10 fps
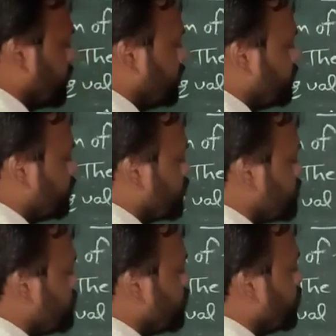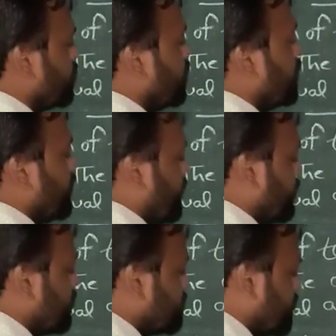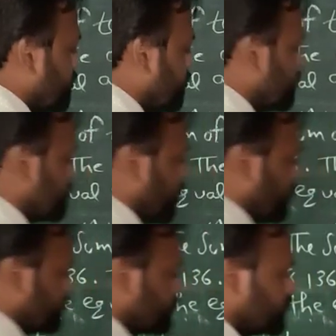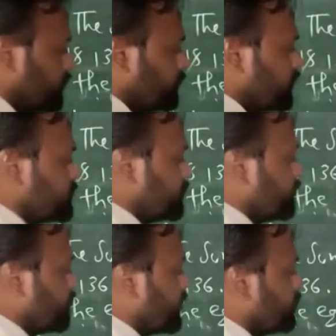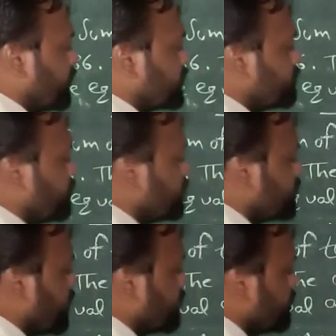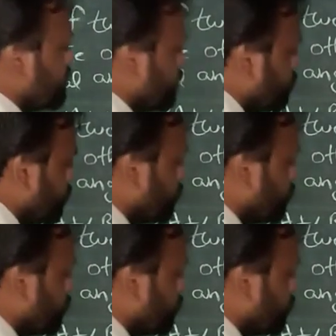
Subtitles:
Why? Because of both angles are same. So it means it will become X plus X is equal